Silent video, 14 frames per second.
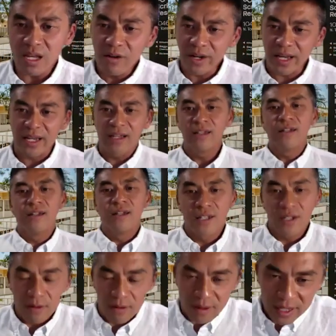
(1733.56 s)
Okay,
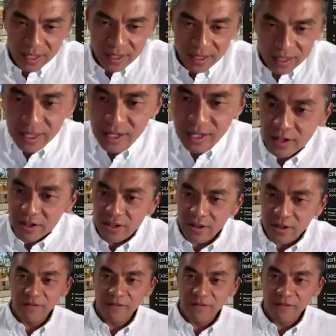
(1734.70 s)
so this leads us to sort